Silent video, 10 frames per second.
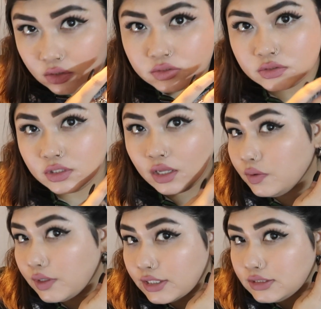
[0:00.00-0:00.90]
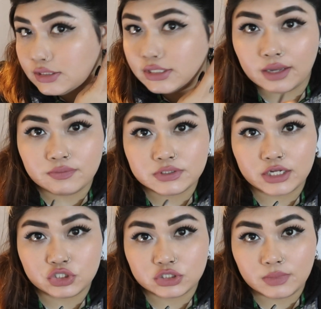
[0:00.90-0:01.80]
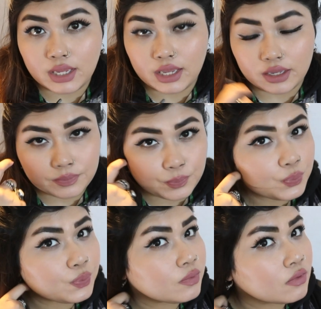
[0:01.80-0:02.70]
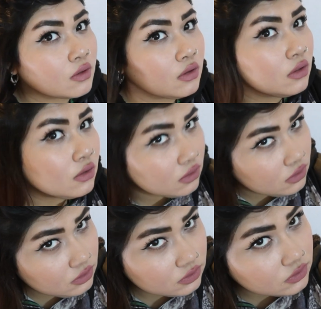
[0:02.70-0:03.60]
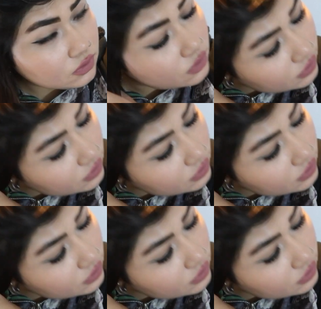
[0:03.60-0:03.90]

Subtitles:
So now you can see I've sectioned my hair. So